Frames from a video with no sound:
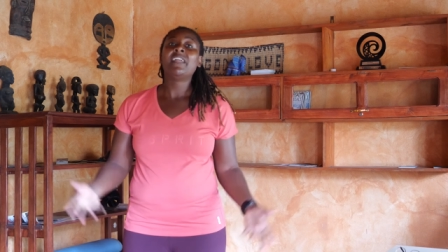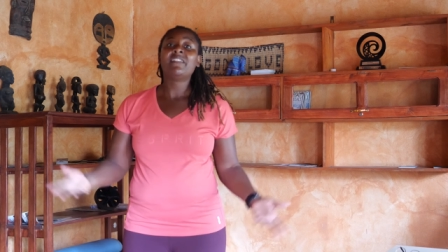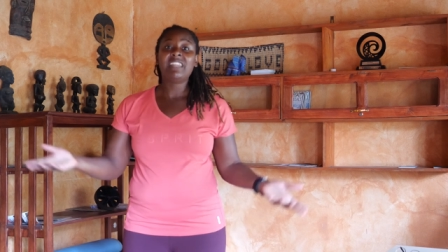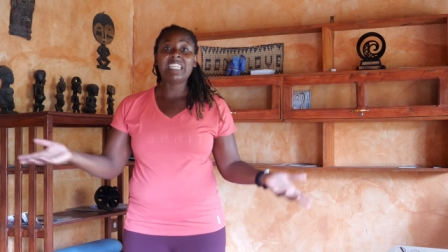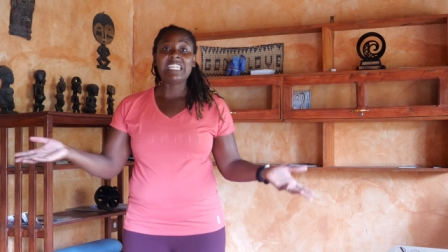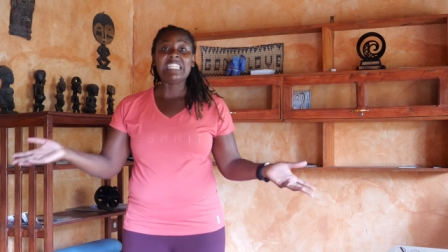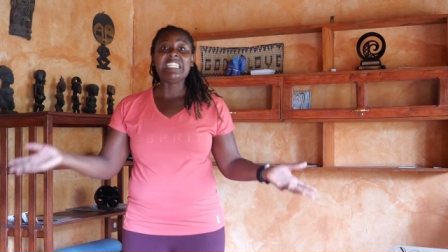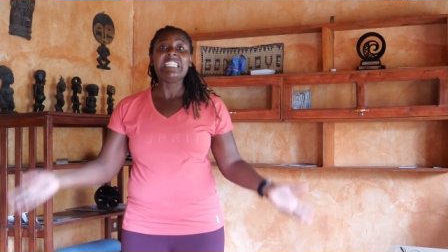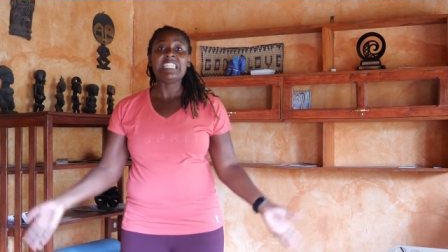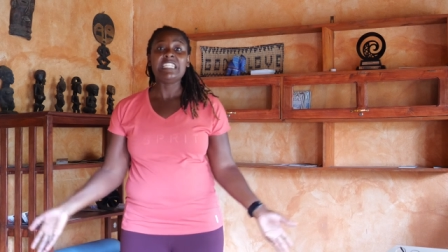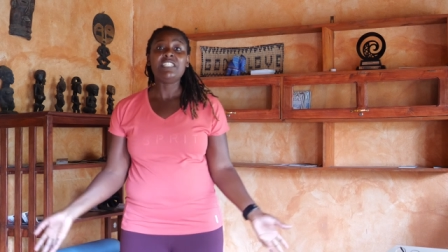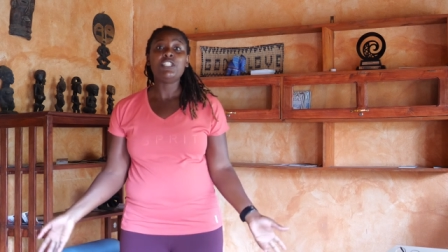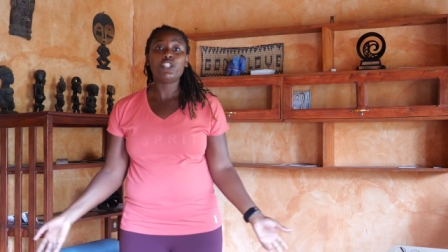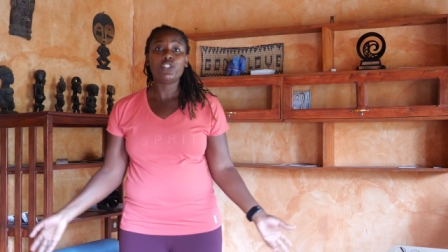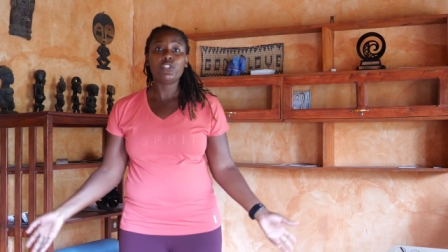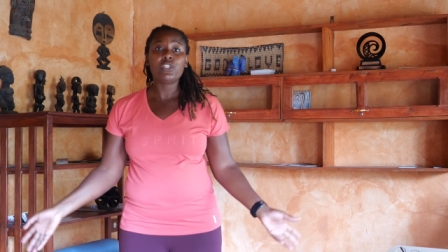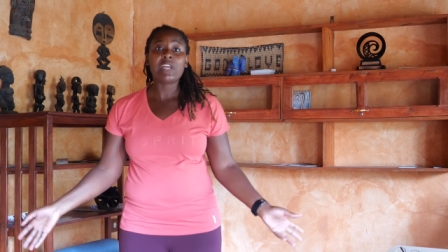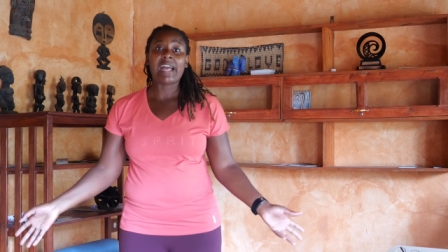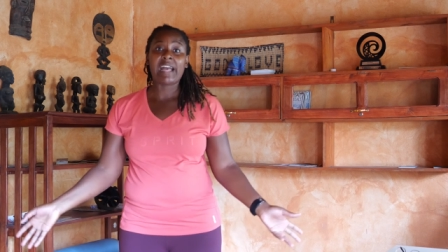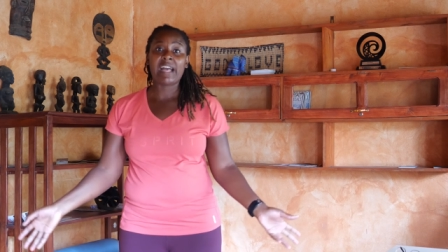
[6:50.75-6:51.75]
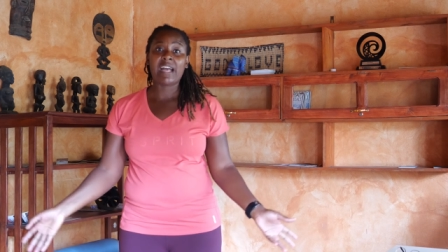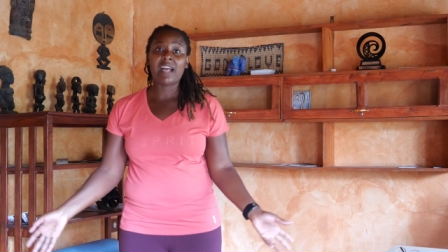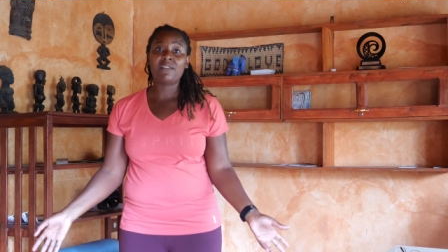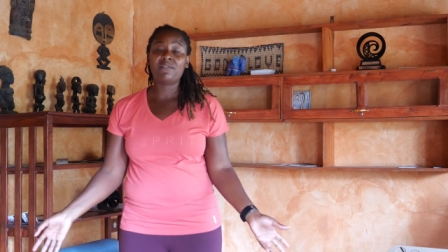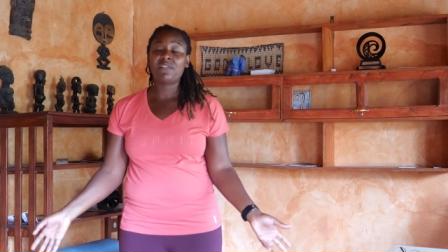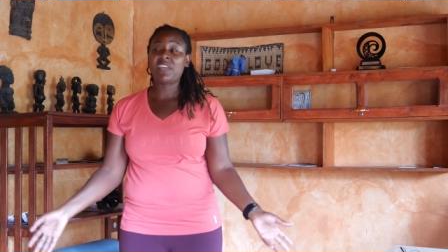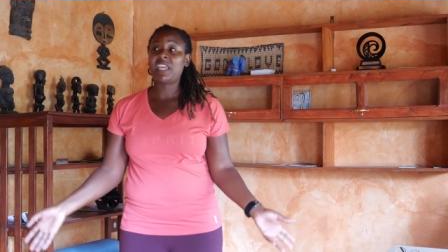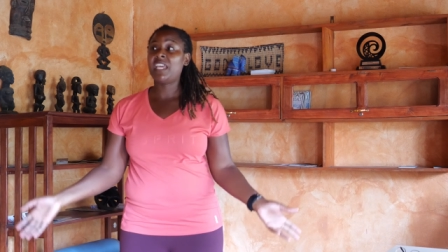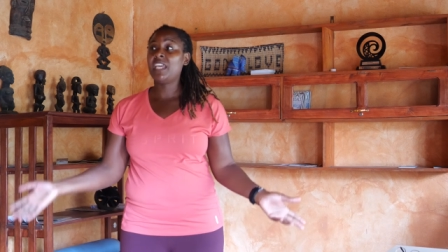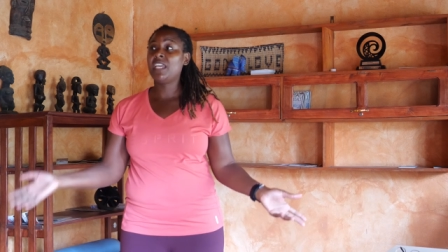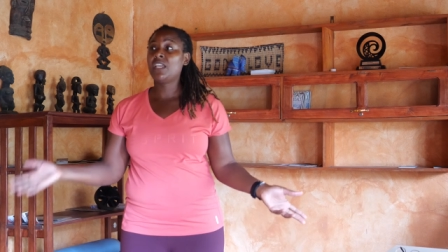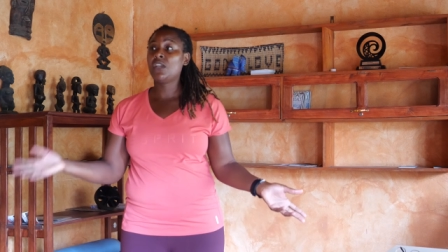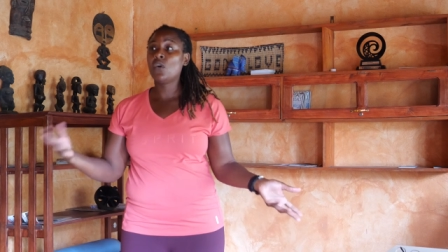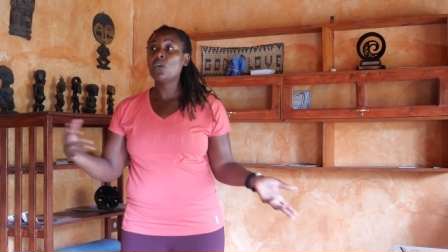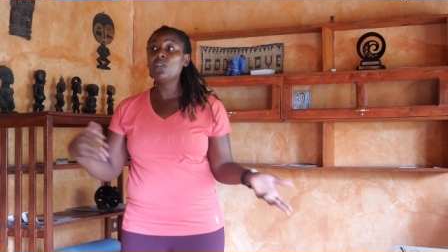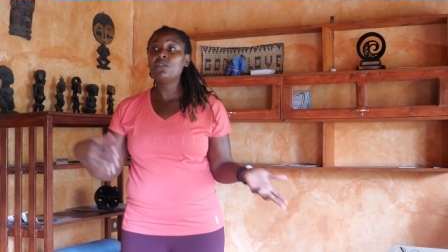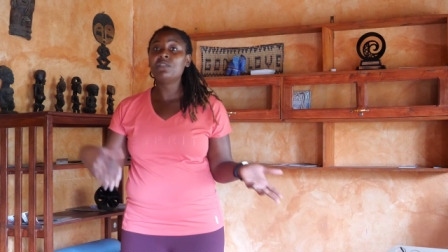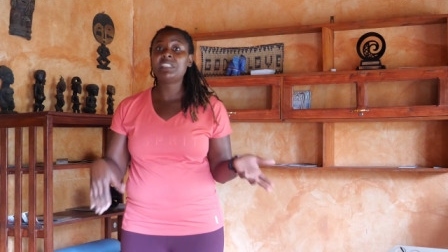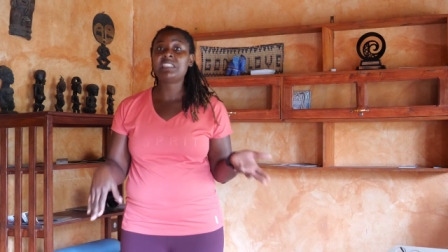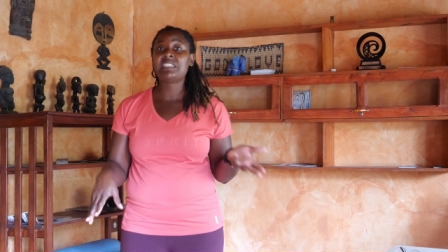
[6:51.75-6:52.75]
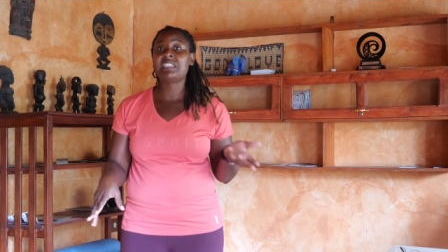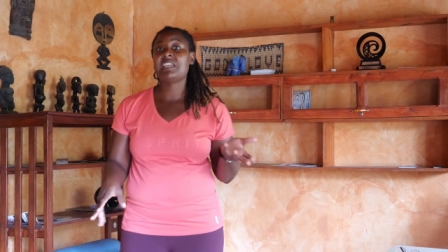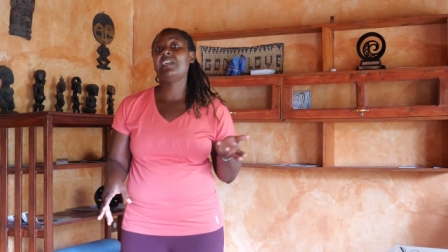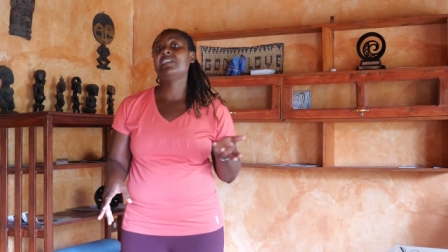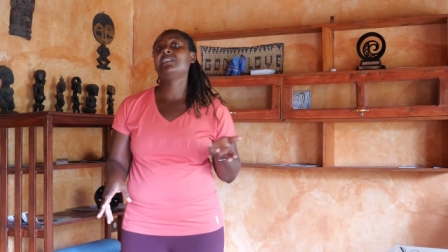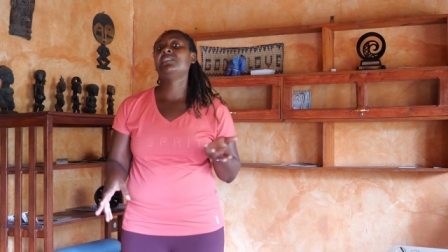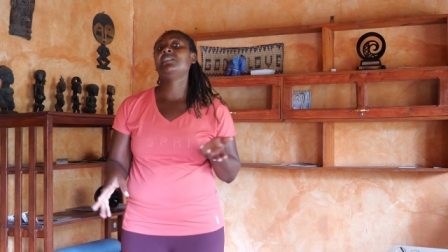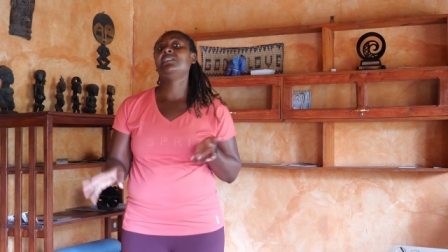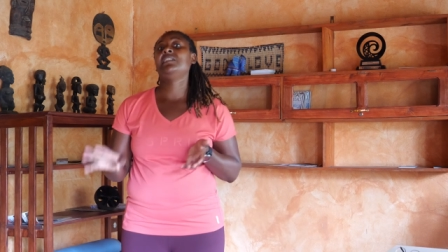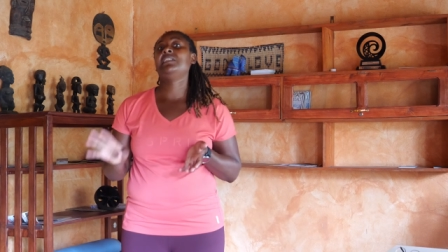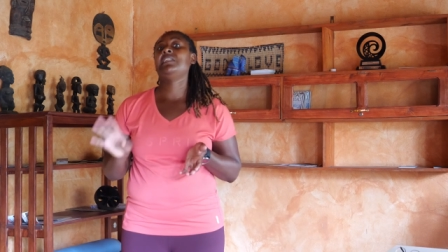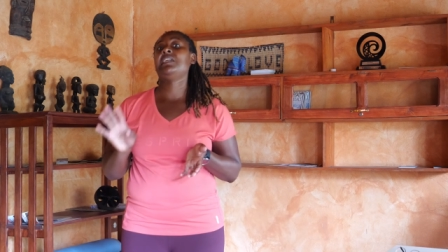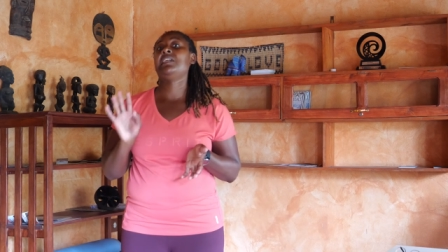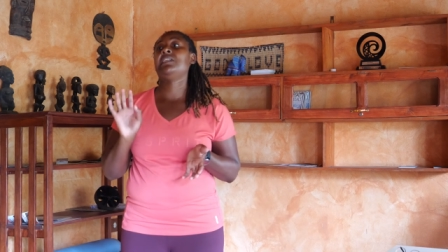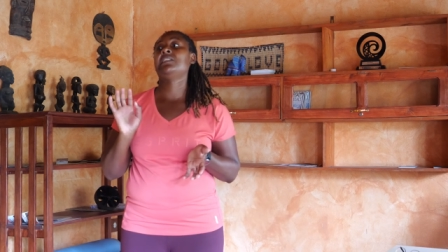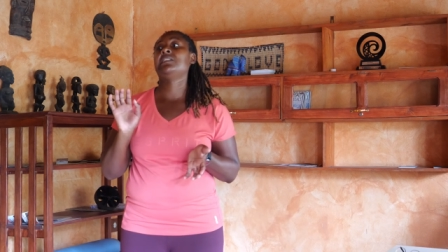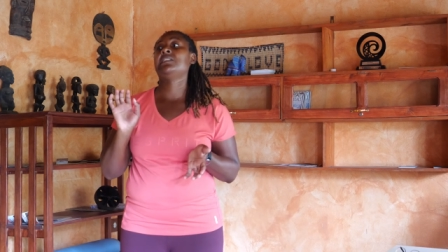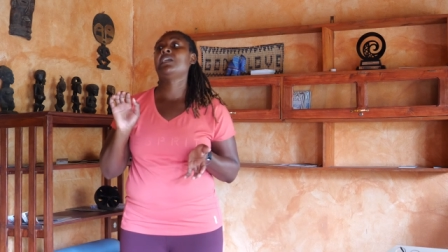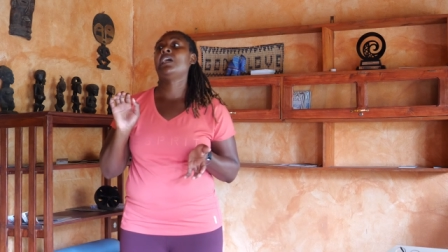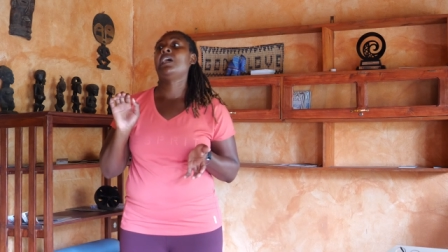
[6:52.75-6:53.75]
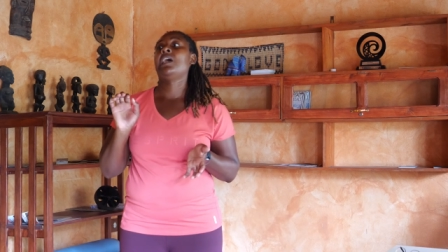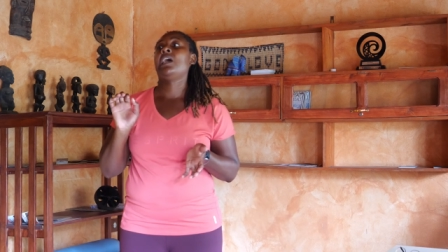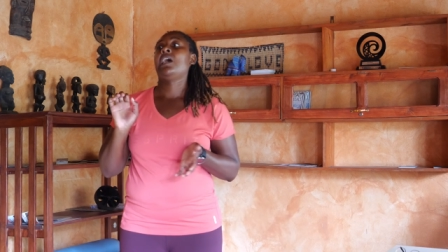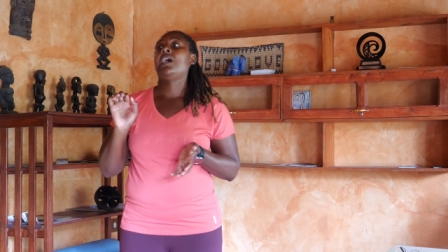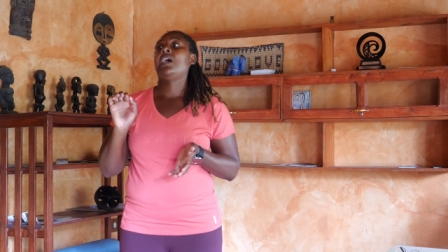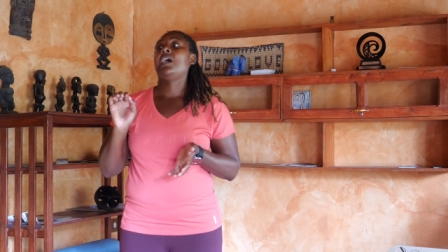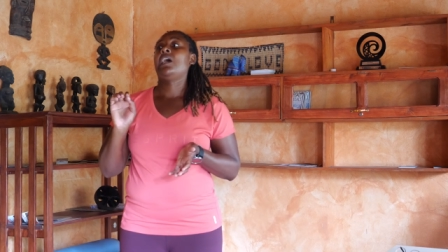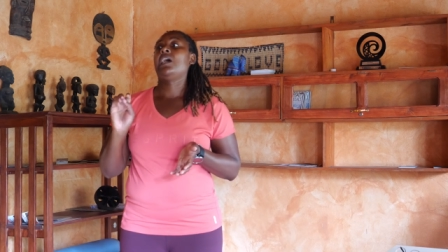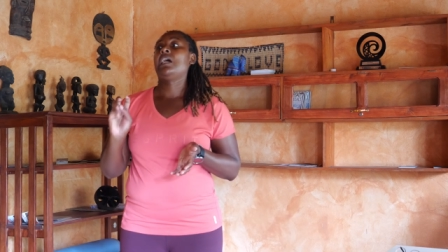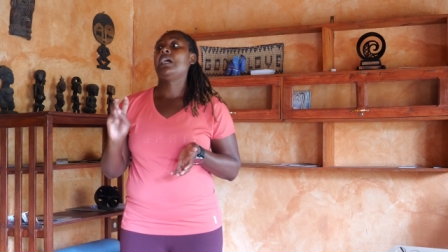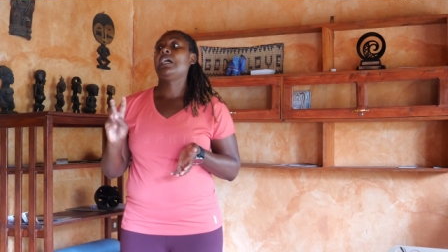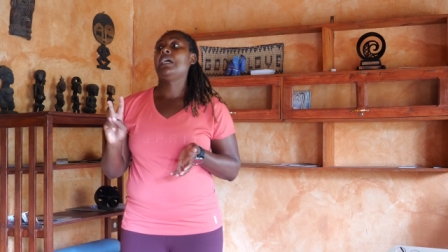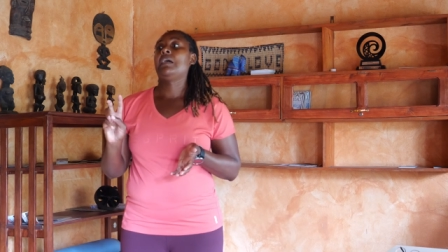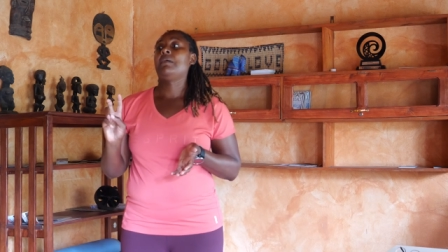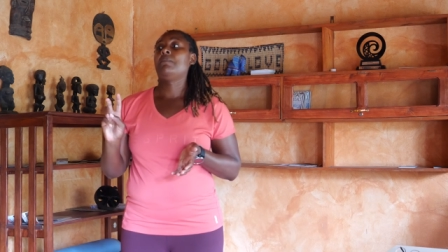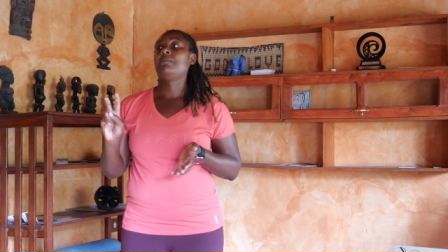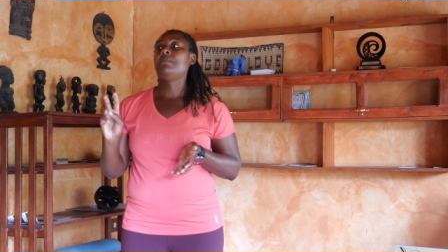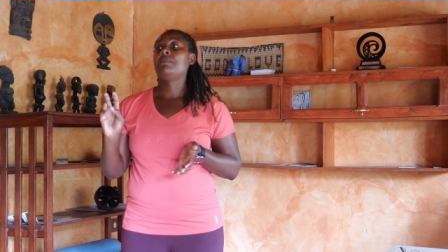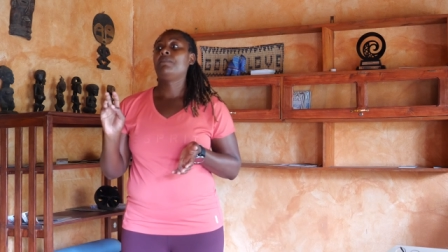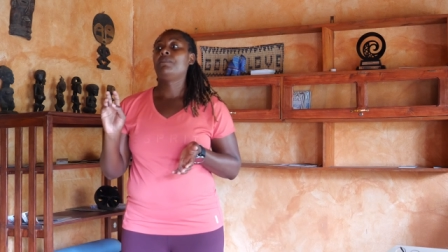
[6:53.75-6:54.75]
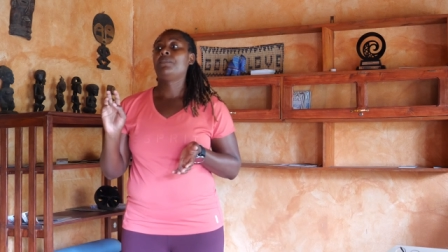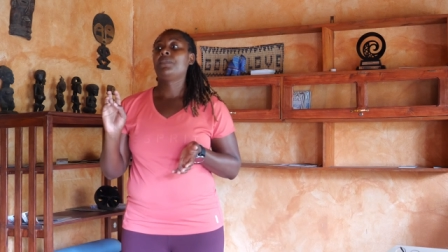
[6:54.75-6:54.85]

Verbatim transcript: They need you to have a COVID test that is um,